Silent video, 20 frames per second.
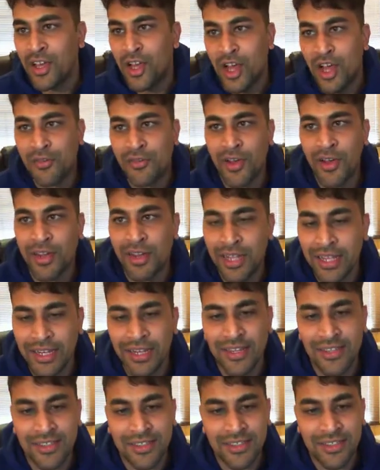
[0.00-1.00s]
of our linked
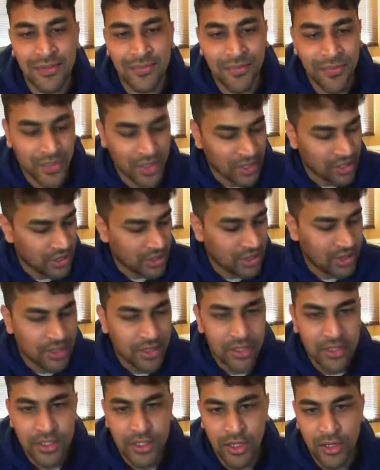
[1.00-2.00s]
list.
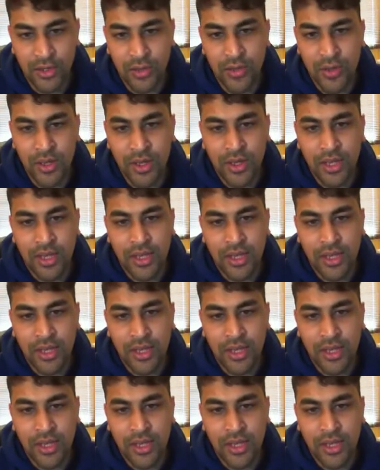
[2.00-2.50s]
So